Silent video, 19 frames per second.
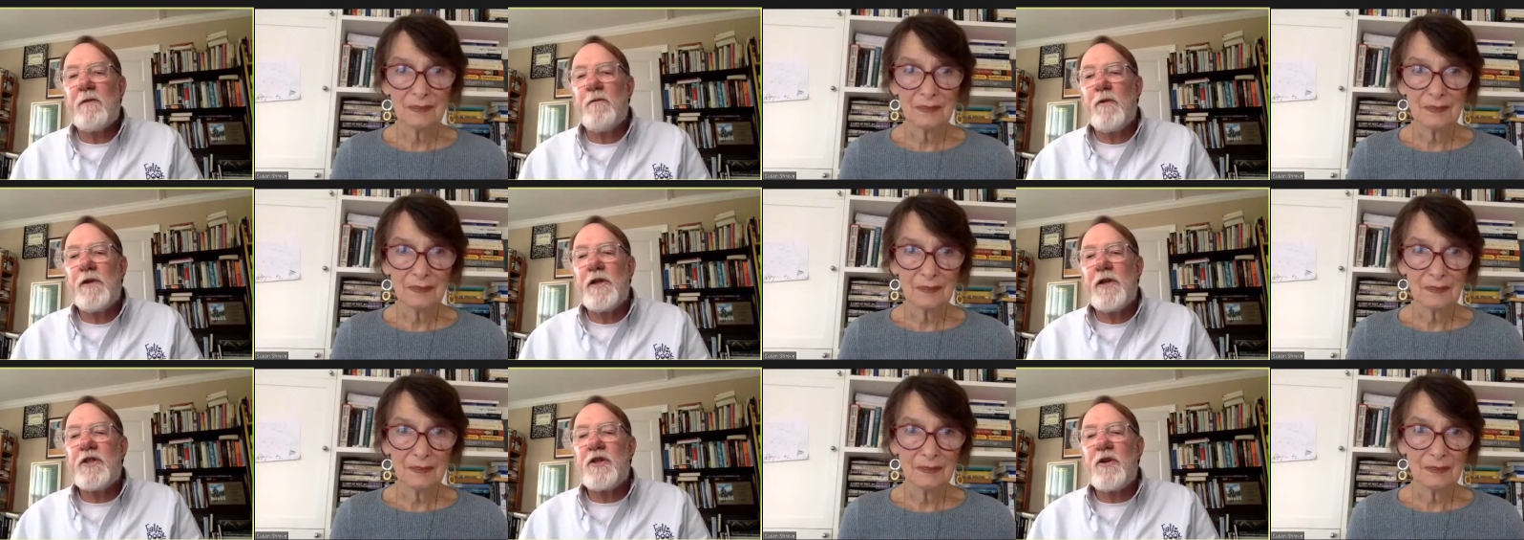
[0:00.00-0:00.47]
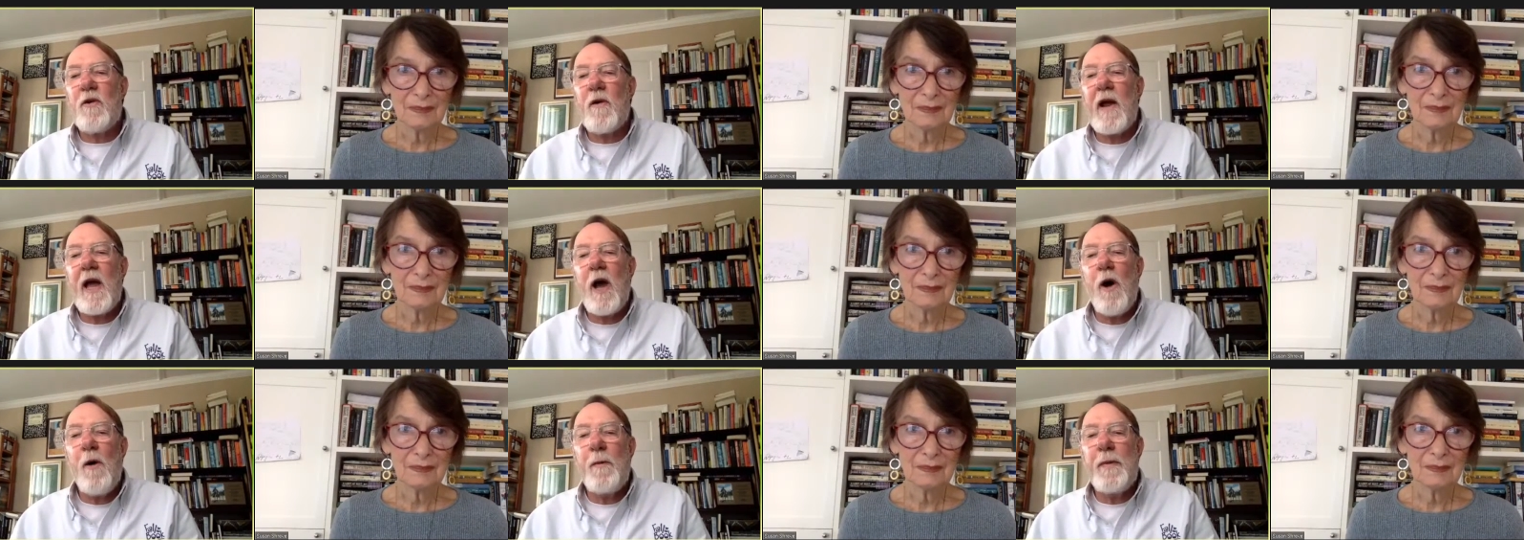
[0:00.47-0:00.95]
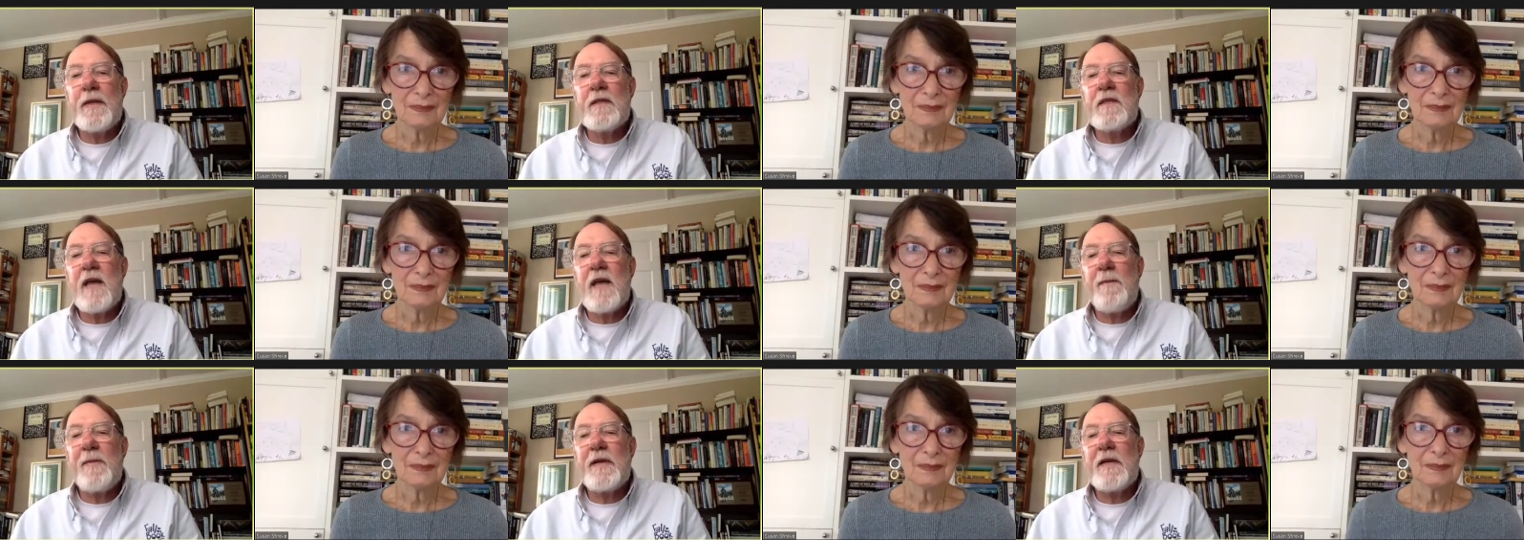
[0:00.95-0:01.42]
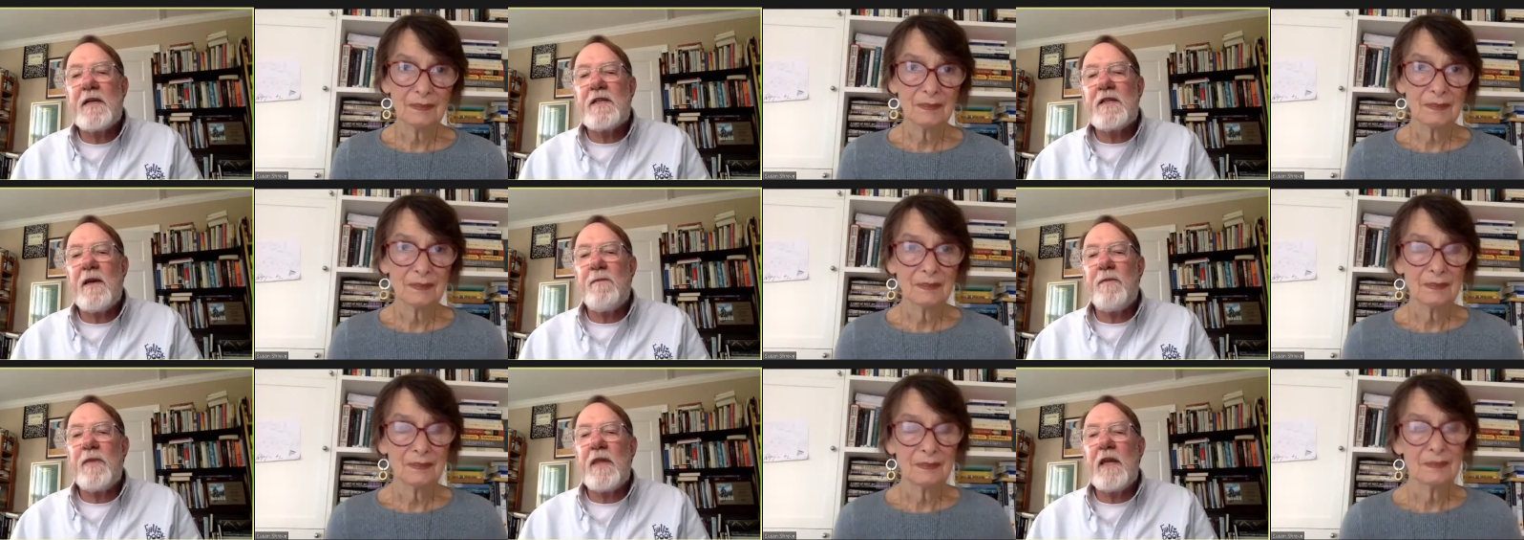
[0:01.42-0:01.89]
Speaker 1: when the story opens up into
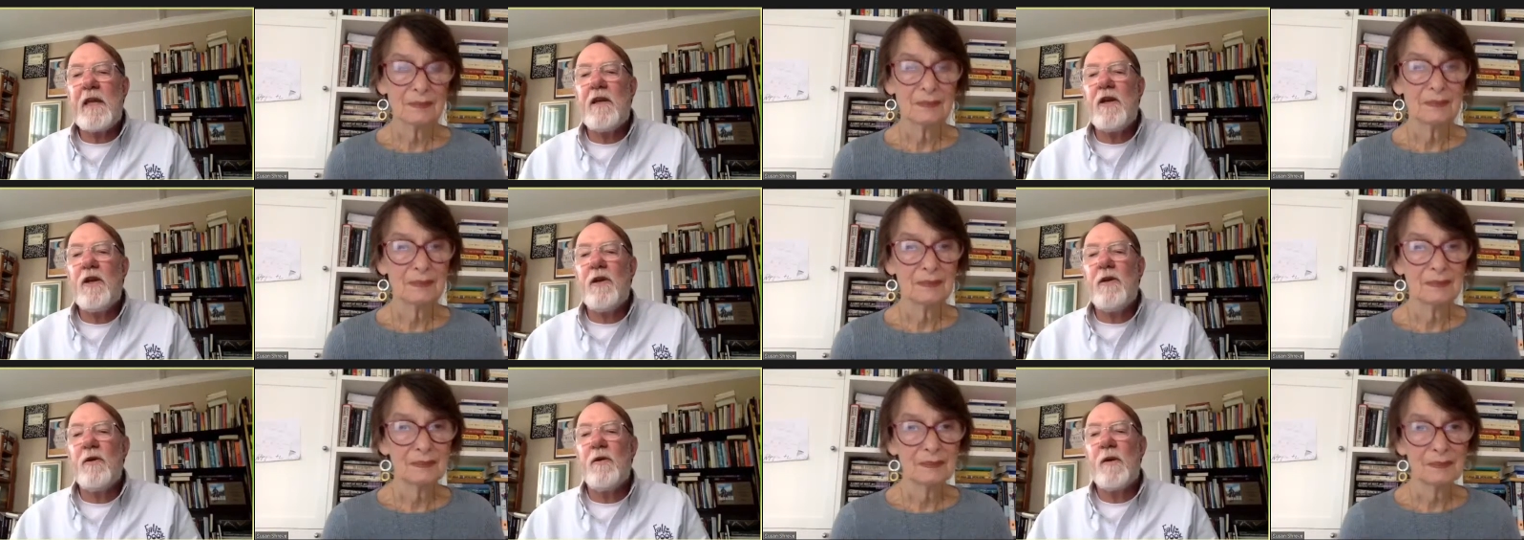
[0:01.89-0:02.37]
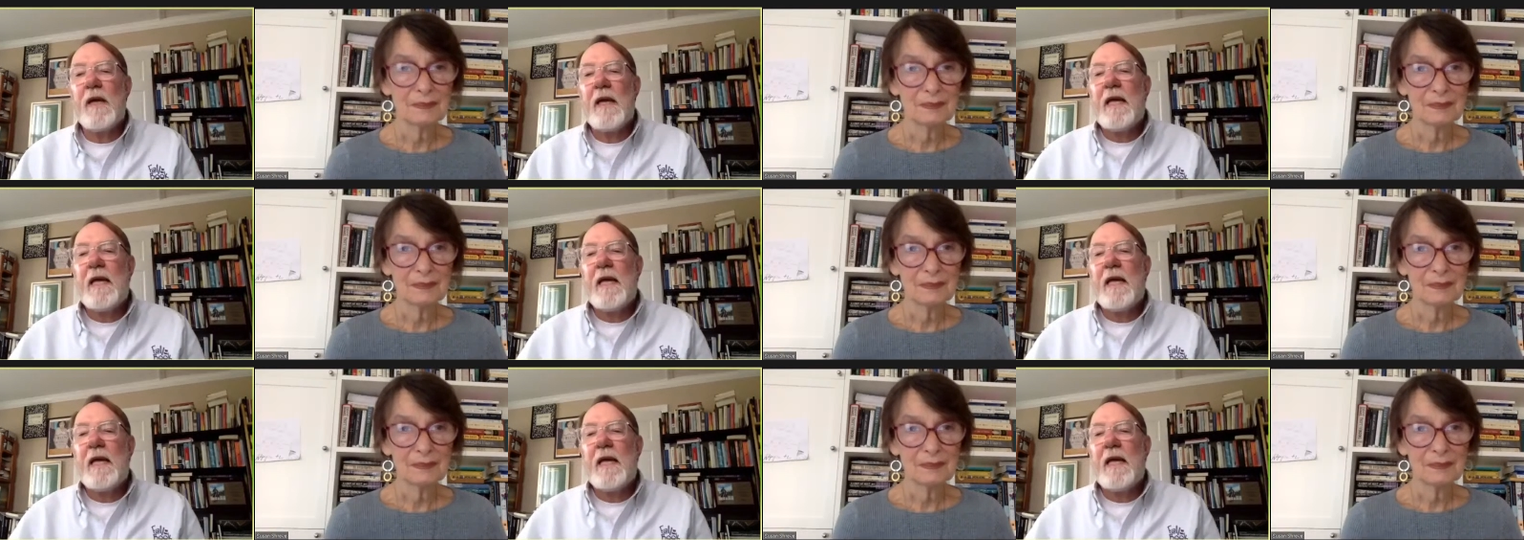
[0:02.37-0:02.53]
something new.